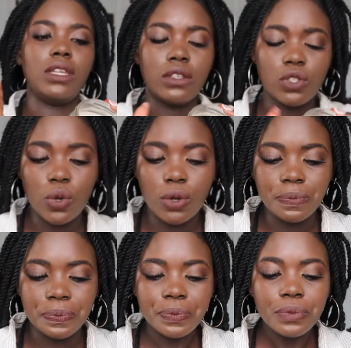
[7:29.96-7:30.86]
so
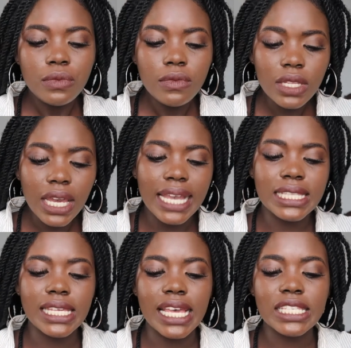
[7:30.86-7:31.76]
it
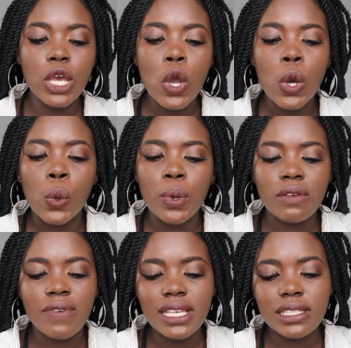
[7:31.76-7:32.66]
says we
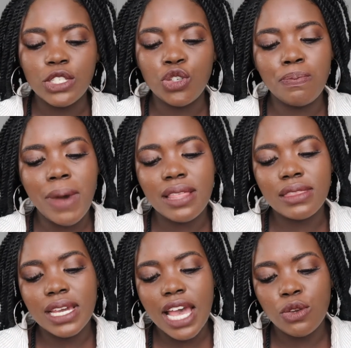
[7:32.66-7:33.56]
advise that you burn
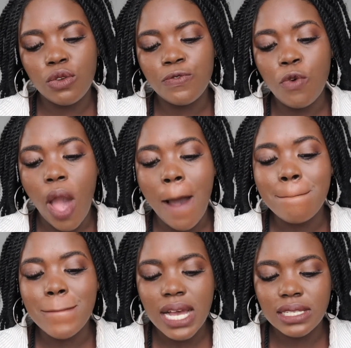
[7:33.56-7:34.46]
the candle for a
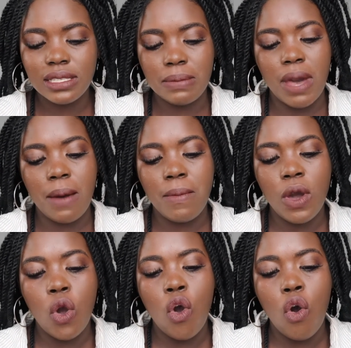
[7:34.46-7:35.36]
maximum
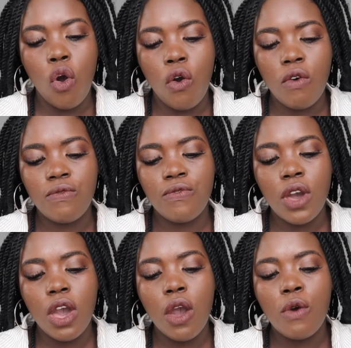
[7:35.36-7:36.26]
of
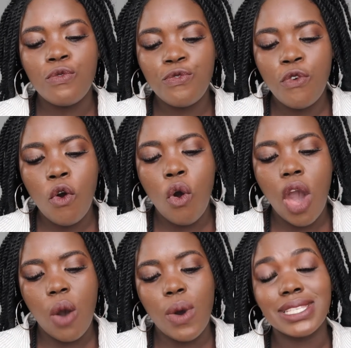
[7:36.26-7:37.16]
4
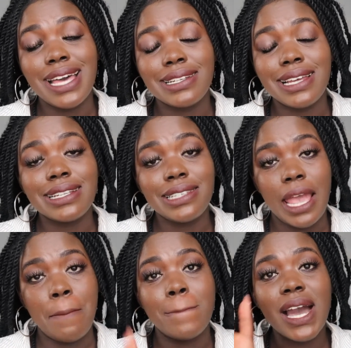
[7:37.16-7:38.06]
hours at a
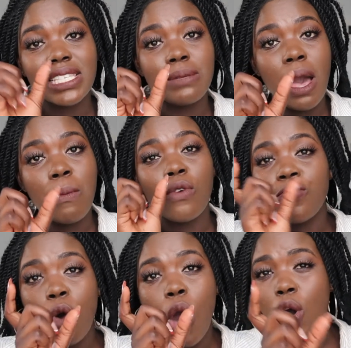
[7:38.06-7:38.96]
time. Maximum of
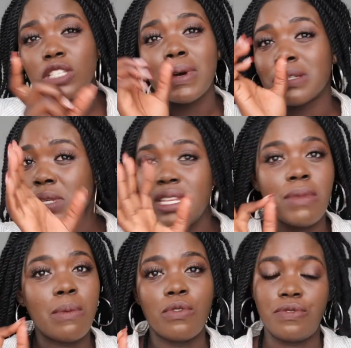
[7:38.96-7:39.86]
4 hours, but
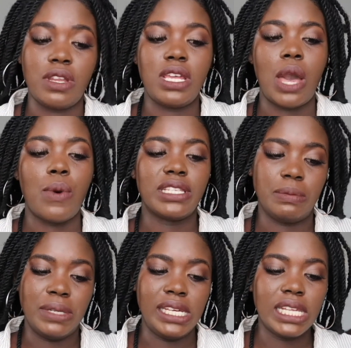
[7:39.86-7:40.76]
minimum of 3 hours.
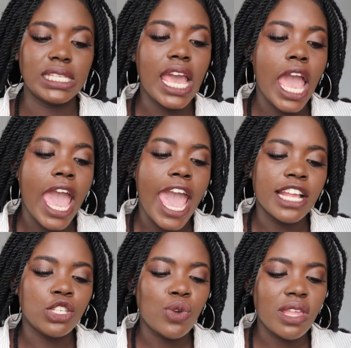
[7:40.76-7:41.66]
Please
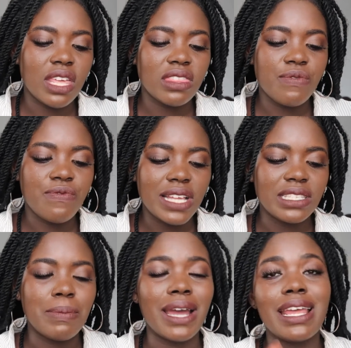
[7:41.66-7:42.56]
ensure that the
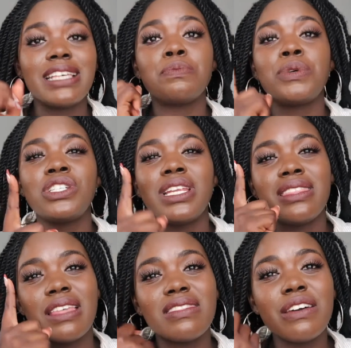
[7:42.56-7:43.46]
first burn,
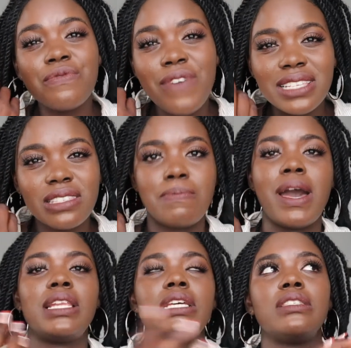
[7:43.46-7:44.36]
especially the first
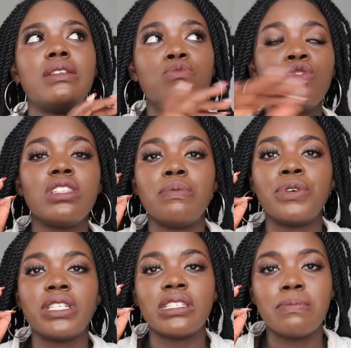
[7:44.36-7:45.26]
burn, is the most
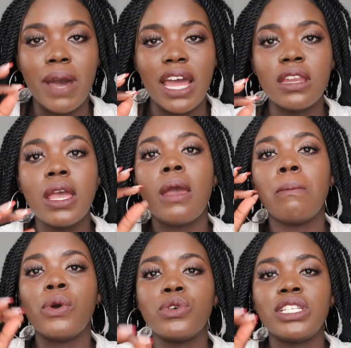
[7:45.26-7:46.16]
important burn,
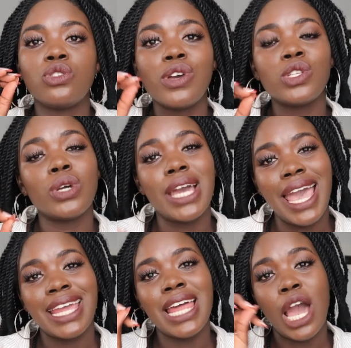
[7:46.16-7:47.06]
because it's going to
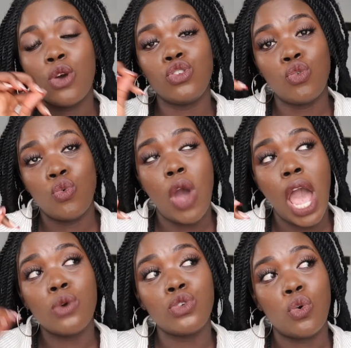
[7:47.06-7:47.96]
guide how
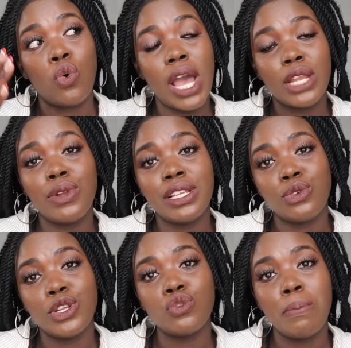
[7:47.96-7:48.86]
your candle is
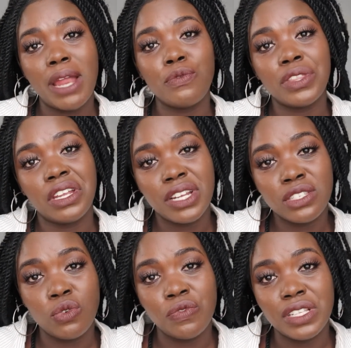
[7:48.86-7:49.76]
going to burn for the rest
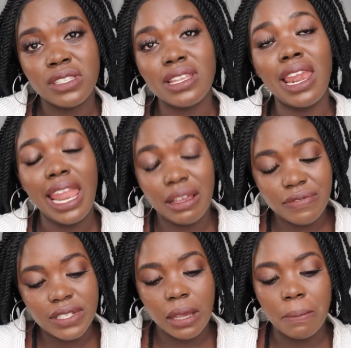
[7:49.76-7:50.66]
of its
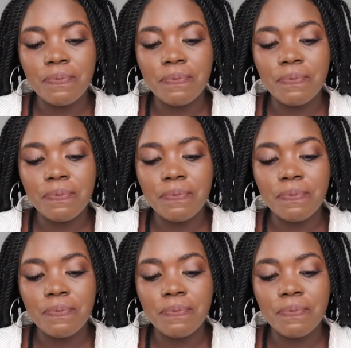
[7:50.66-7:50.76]
lifetime.